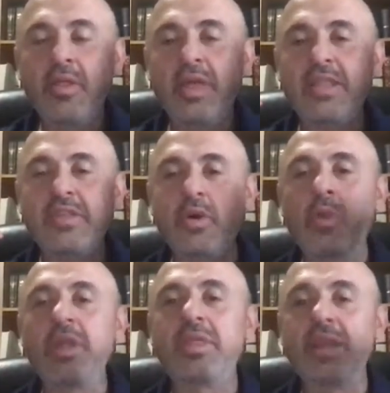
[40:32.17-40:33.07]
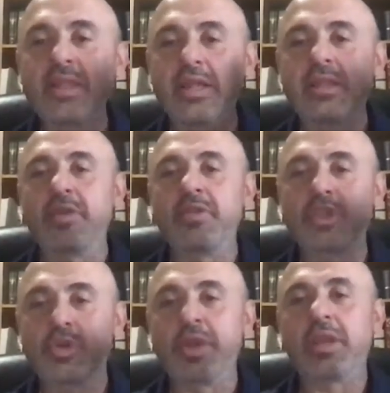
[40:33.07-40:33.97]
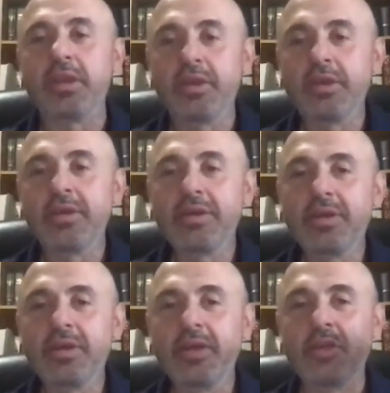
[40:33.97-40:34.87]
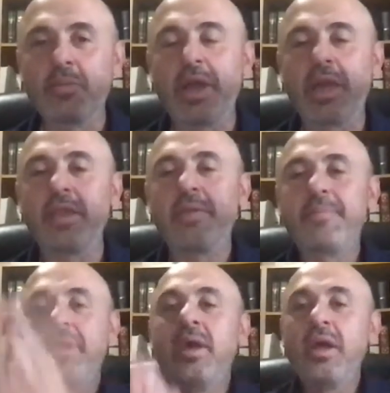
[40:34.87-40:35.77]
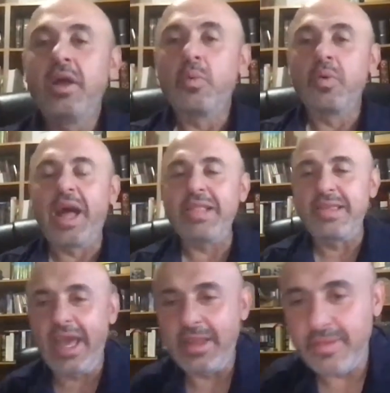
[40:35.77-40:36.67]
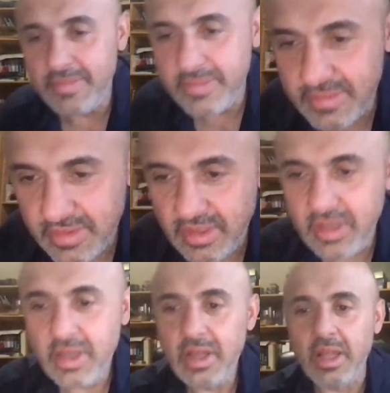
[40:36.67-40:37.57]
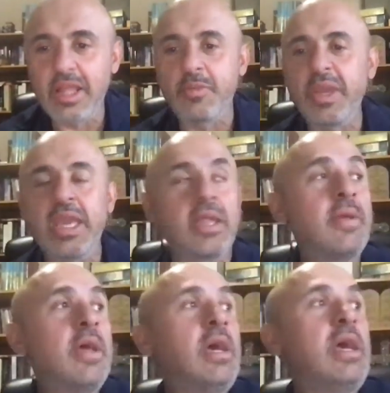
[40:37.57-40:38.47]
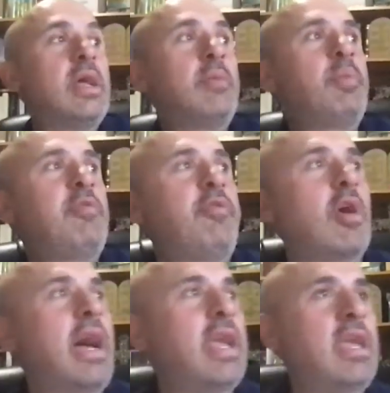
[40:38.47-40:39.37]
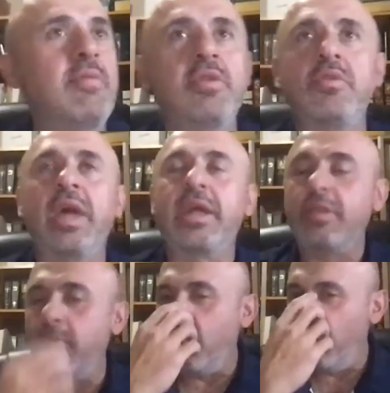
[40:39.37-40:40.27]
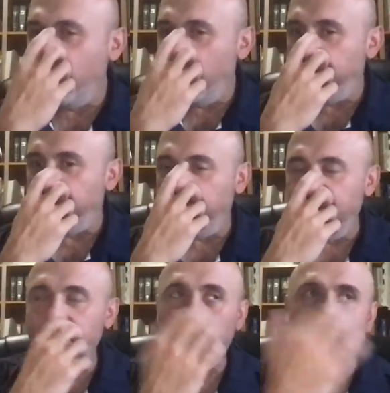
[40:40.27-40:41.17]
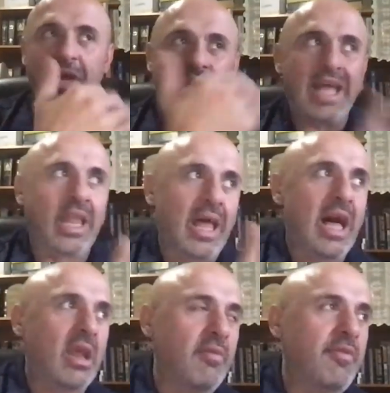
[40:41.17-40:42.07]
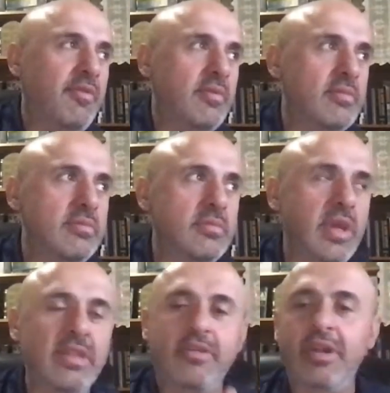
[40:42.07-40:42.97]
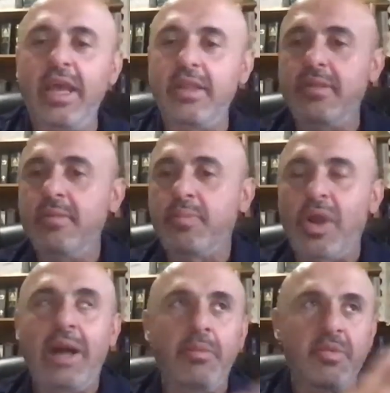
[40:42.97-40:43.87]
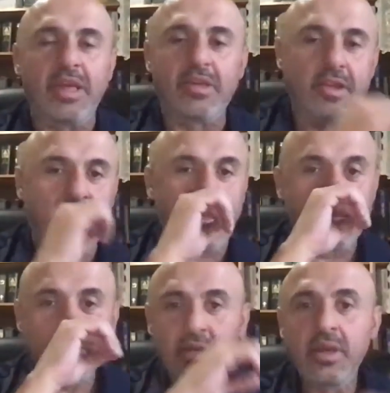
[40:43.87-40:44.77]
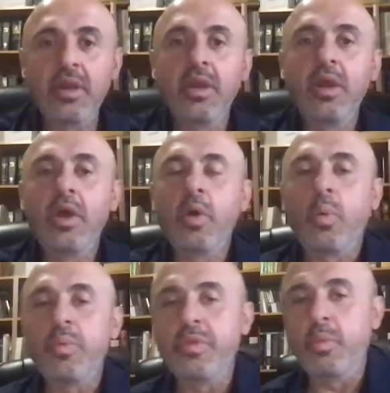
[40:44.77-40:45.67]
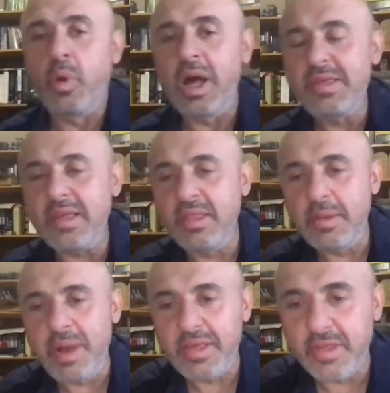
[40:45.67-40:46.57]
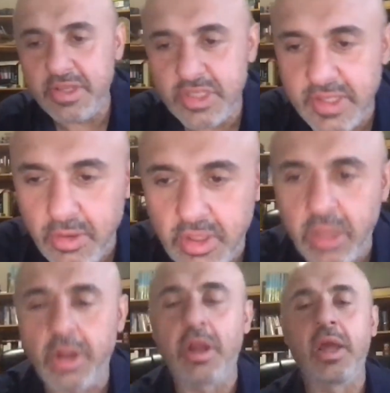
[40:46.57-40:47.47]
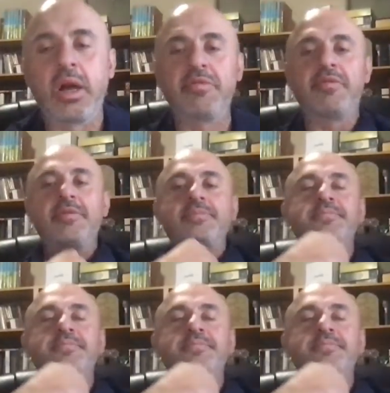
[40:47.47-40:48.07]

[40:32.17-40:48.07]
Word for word: That's the only thing that doesn't shrink is my head. With that said, let's begin. Before I even do that, even though we had a lot of internet problems yesterday, was the message still clear enough?